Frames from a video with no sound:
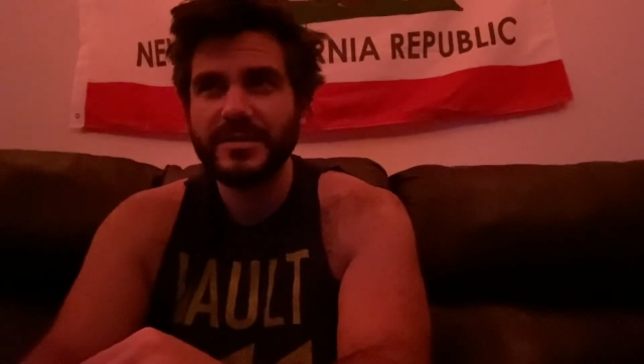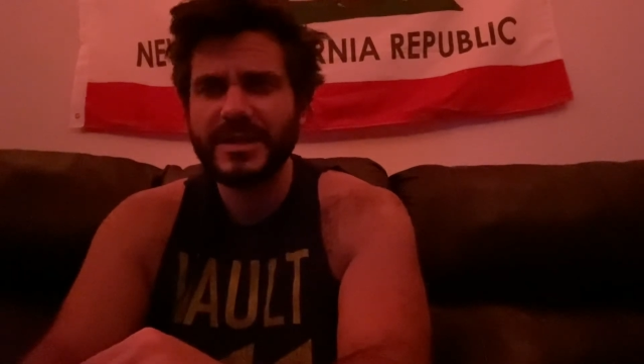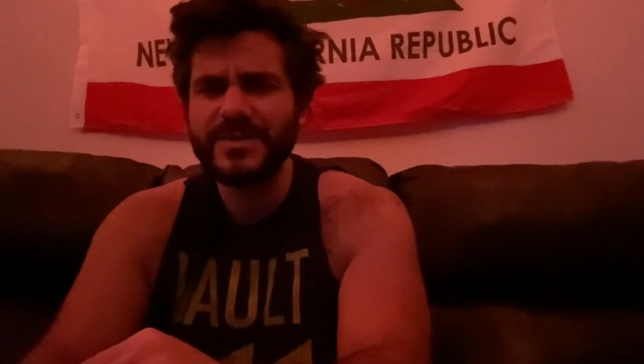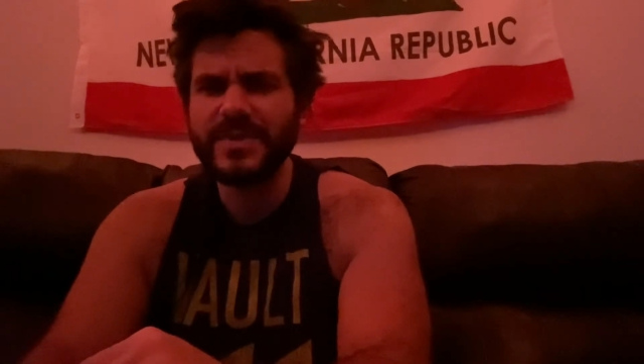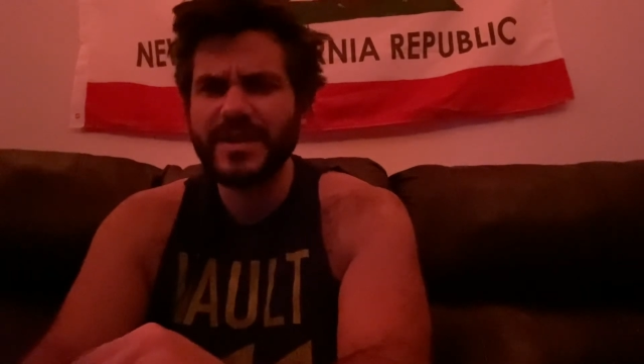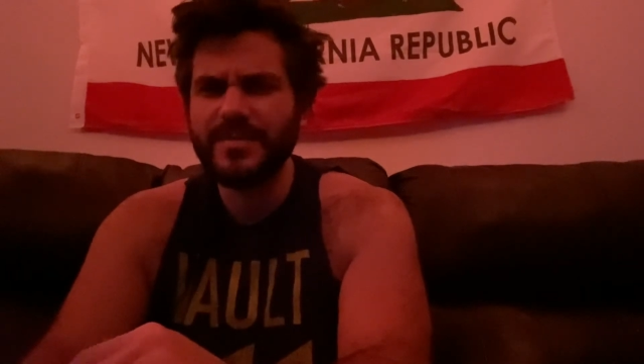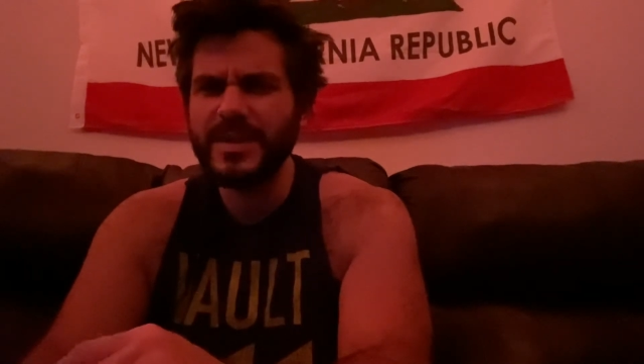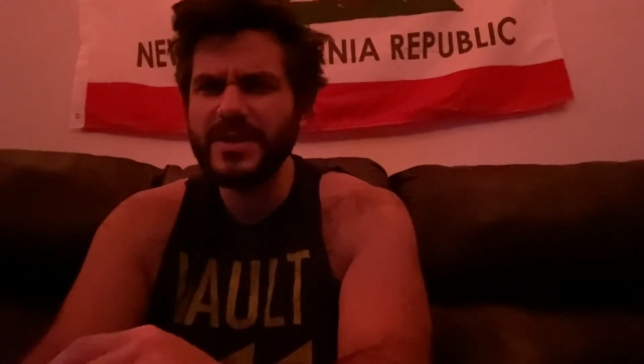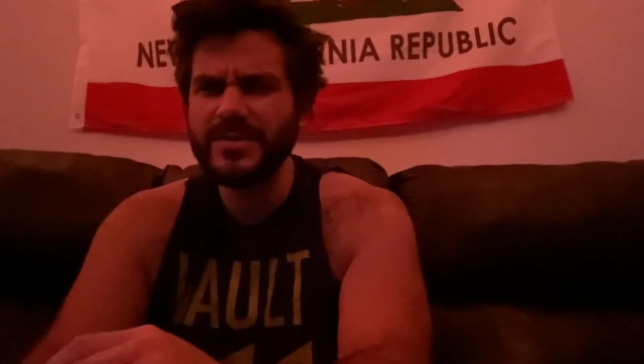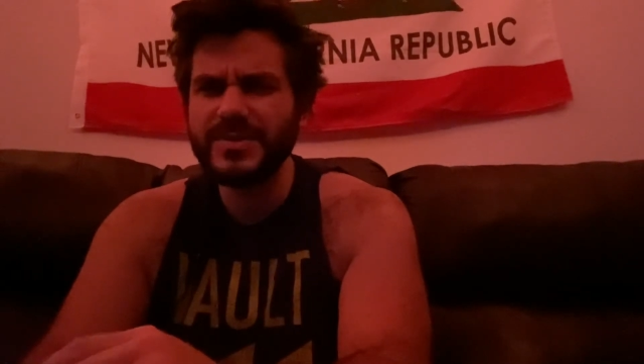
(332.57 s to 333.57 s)
That's right,
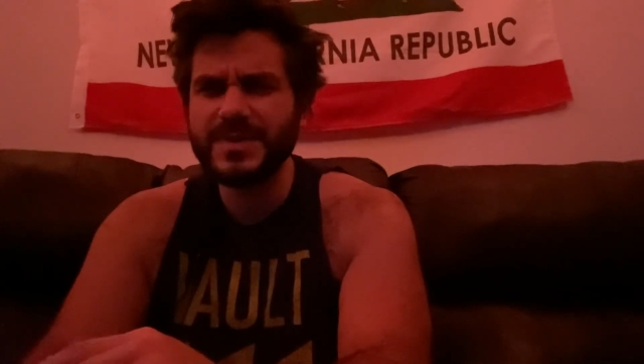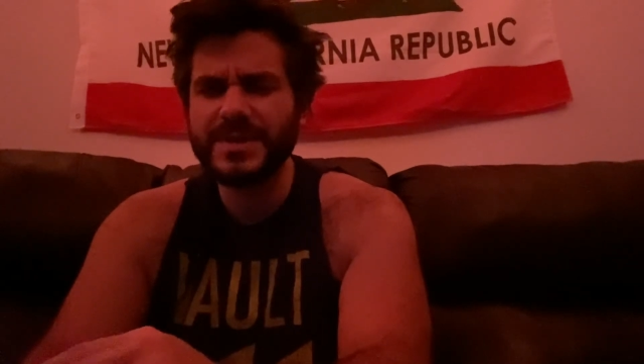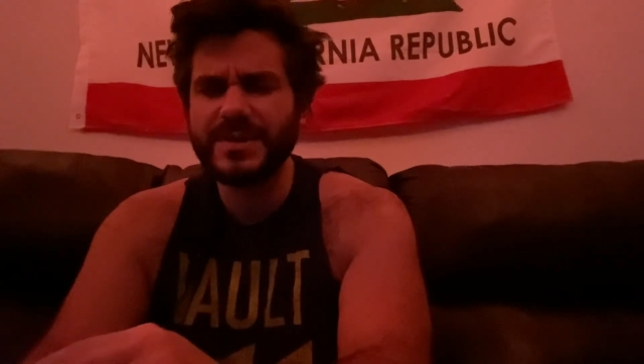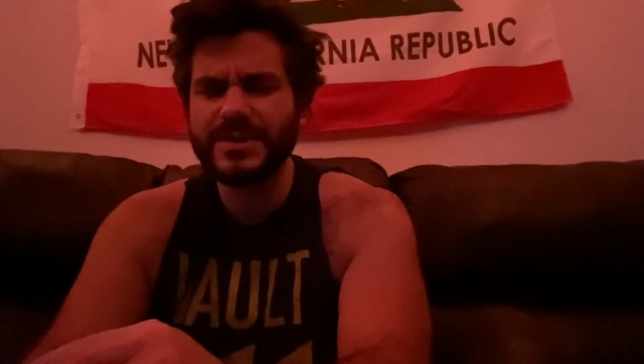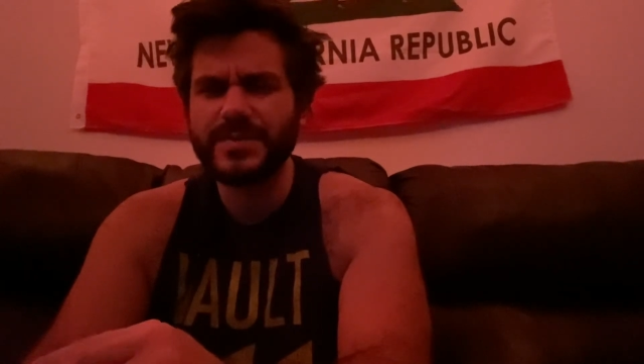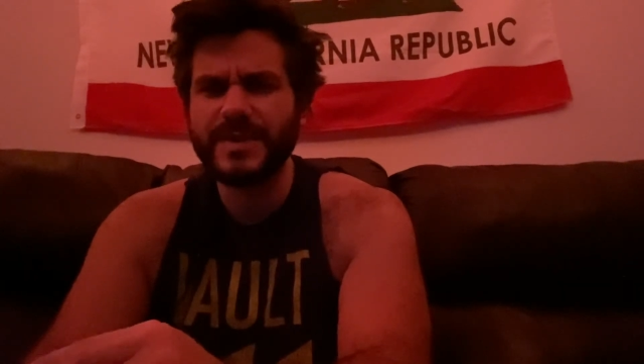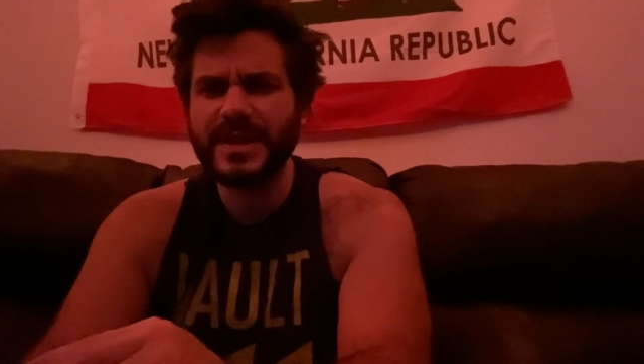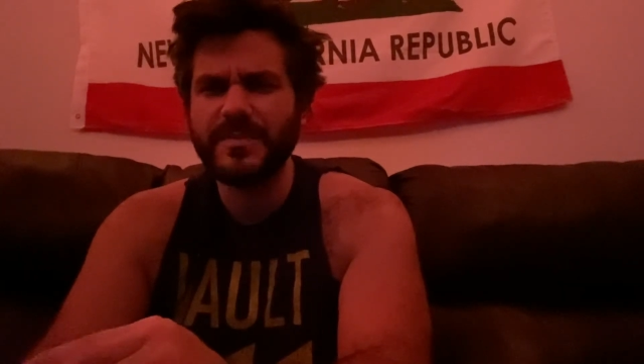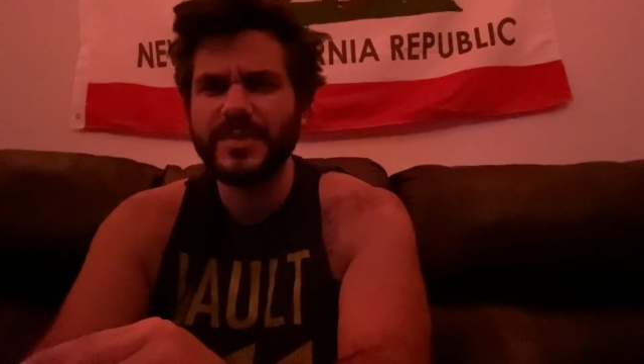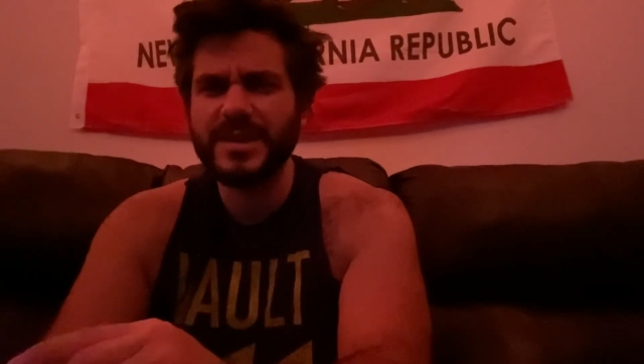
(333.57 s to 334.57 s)
Beetlejuice is also
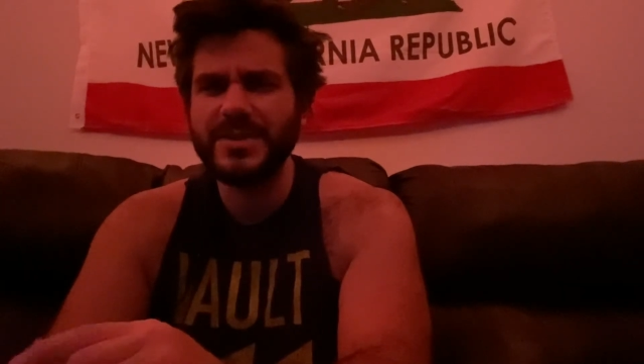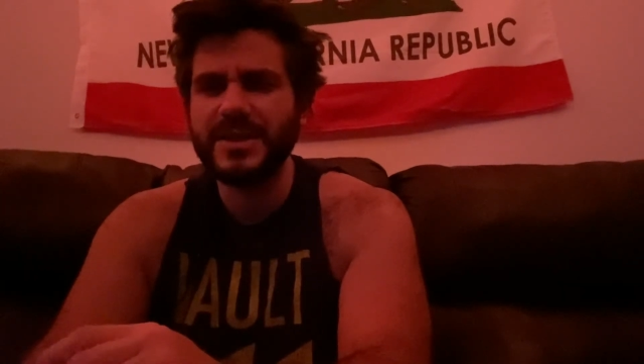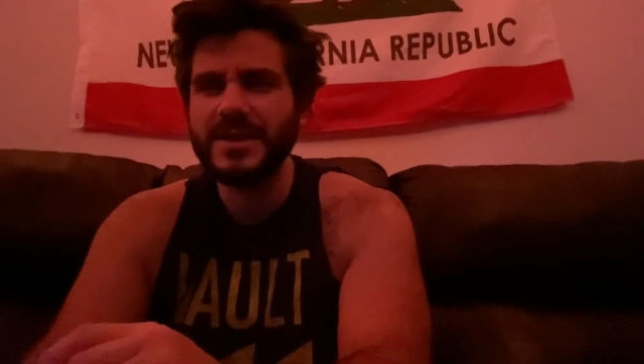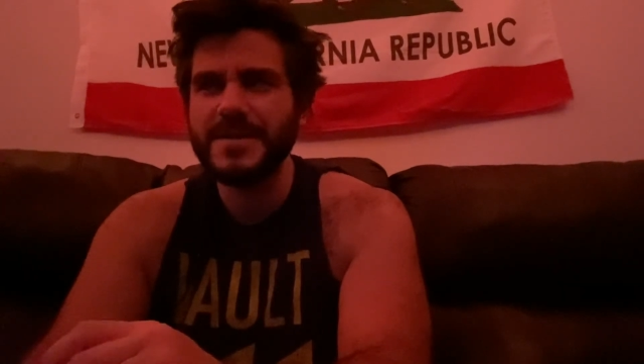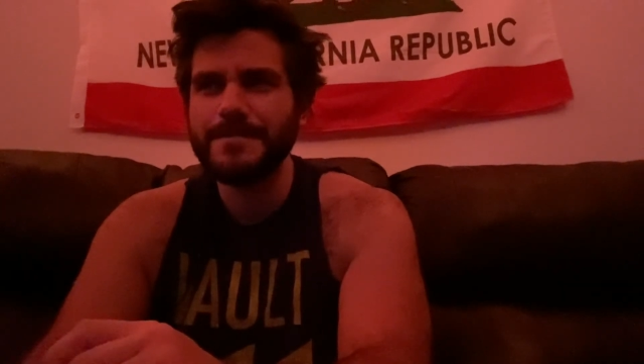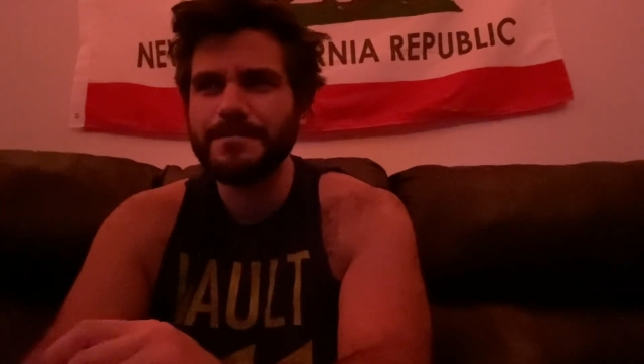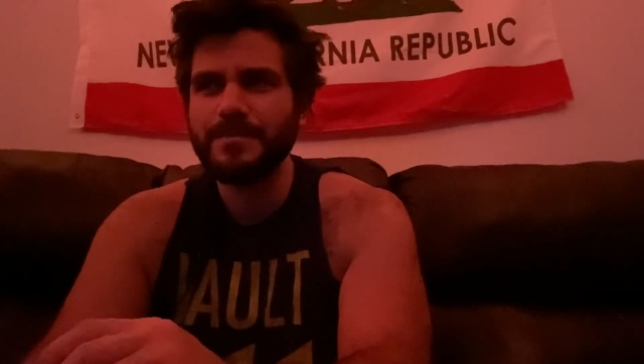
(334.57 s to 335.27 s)
rated PG.